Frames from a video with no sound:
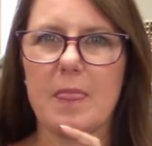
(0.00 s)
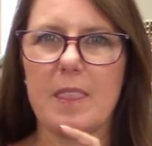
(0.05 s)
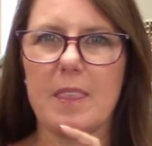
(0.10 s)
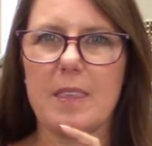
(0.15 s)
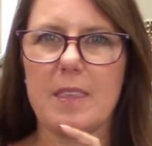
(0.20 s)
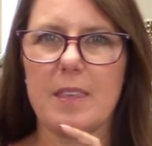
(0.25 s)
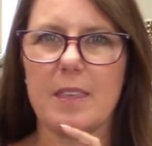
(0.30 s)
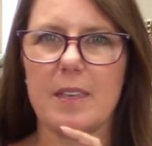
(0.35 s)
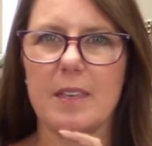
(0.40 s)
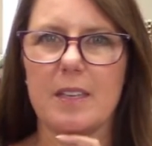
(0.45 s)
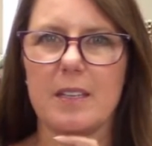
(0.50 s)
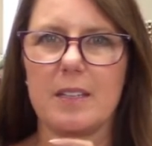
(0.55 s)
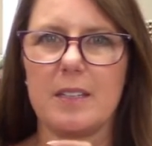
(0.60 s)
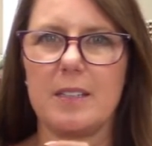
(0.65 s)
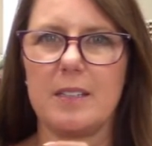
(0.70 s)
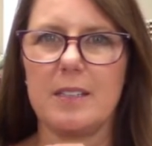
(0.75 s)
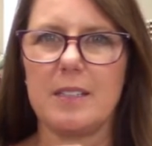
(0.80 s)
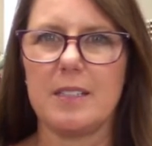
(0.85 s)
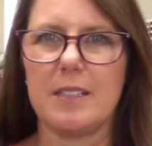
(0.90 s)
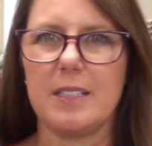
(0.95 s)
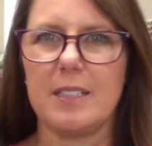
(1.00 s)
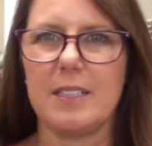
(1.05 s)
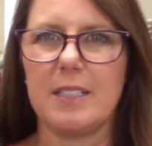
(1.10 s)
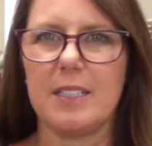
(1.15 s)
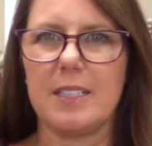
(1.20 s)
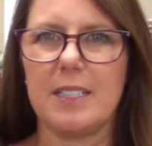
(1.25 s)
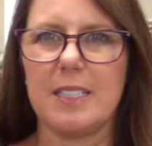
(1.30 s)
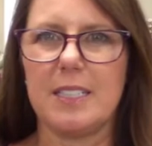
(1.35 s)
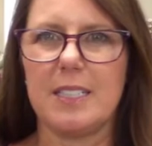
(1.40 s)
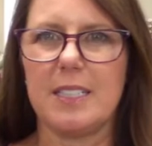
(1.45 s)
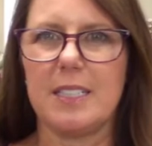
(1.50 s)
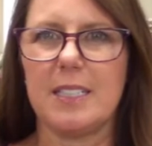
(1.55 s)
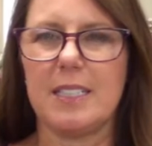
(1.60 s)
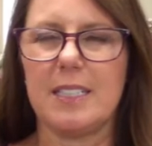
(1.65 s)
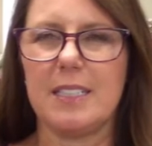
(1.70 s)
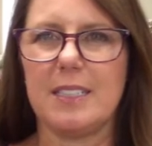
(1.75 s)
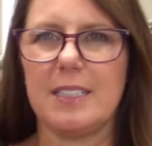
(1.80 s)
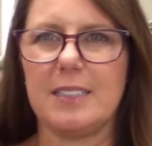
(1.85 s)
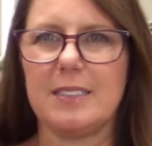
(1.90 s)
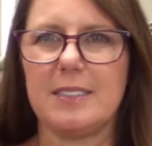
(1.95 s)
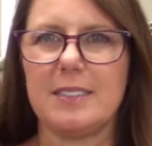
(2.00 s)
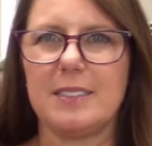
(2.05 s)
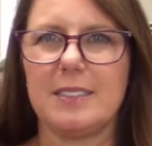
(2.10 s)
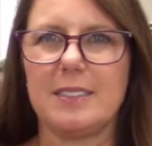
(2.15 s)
(no one is talking)